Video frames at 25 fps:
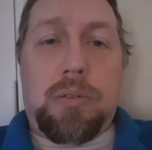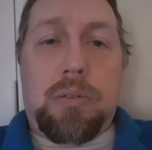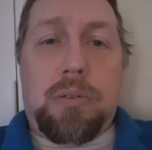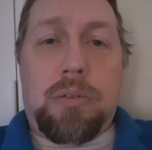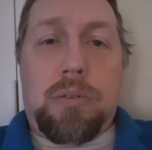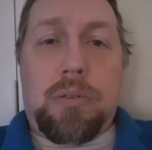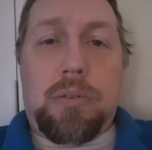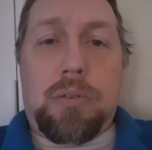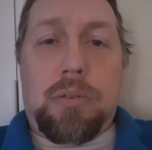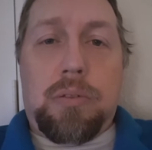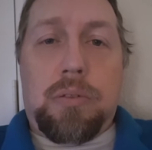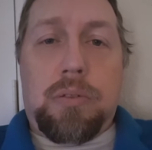
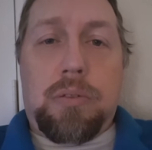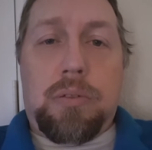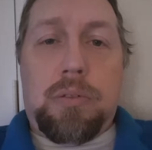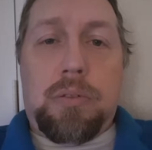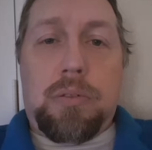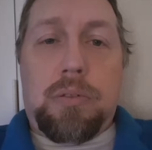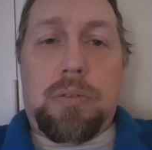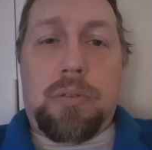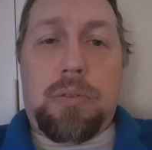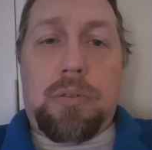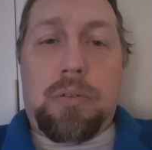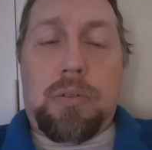
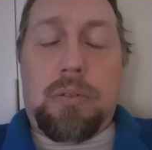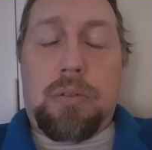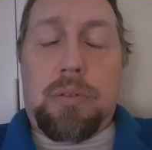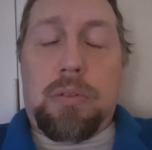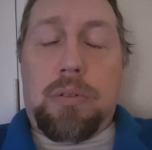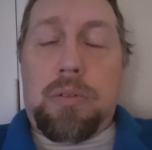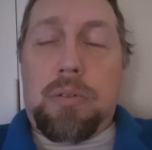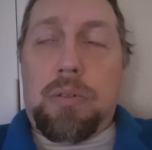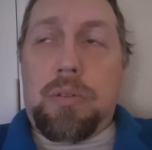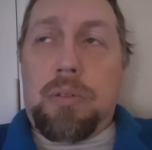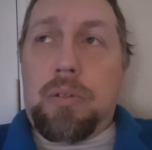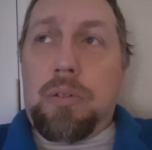
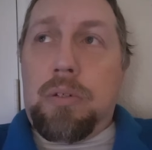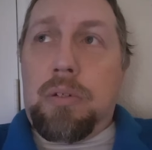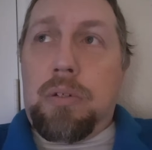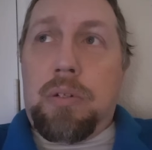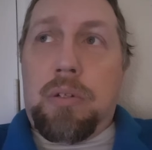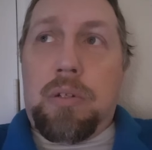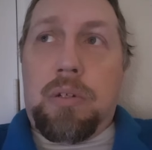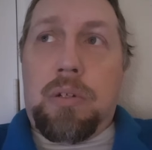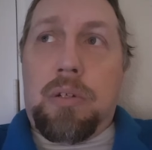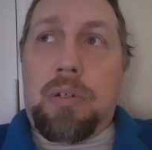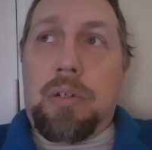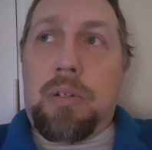
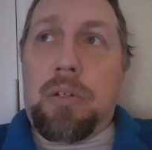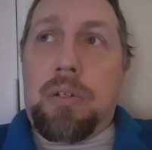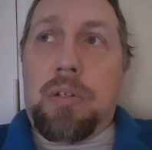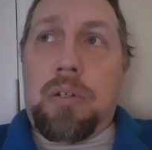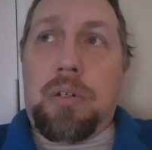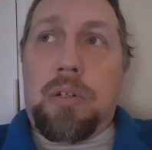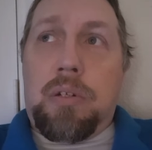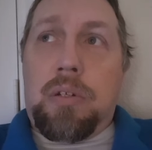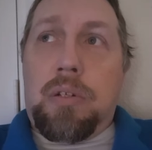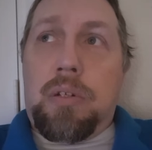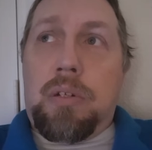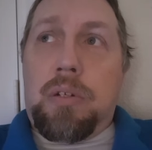
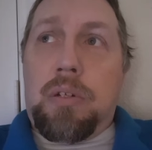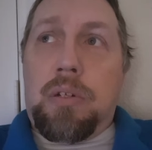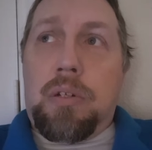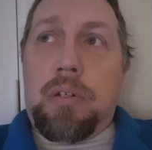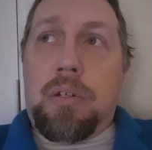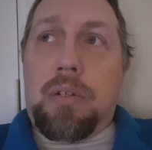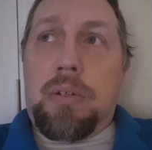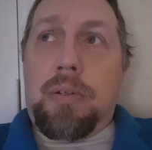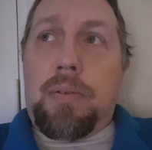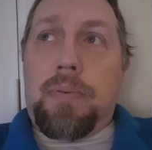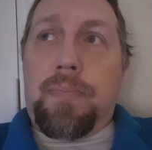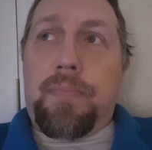
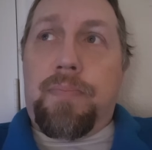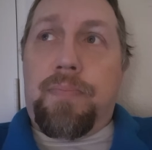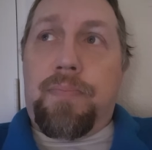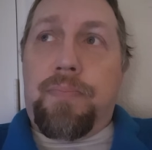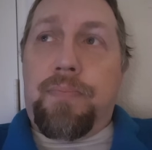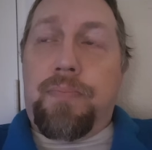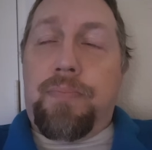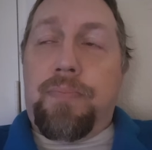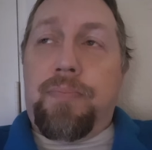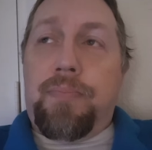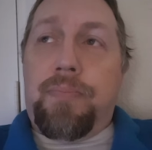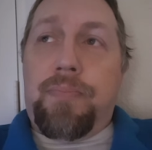
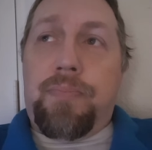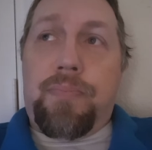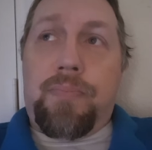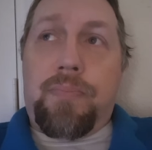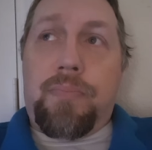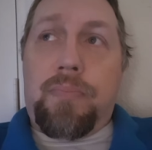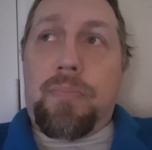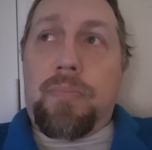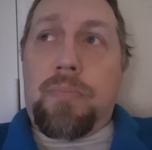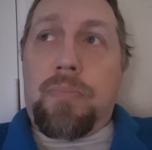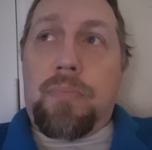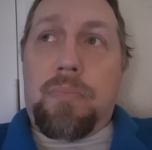Nothing is said.